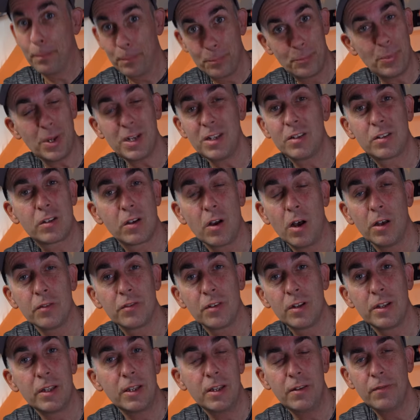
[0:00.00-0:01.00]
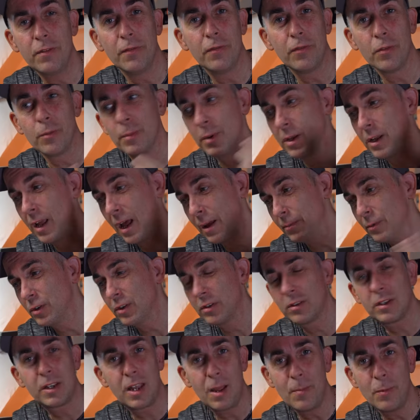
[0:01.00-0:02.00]
But it's costly, even for me. I'm
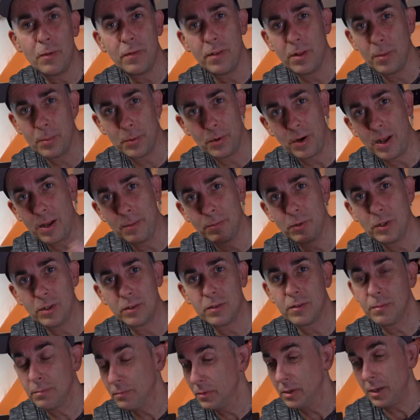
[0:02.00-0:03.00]
just a game developer. I'm just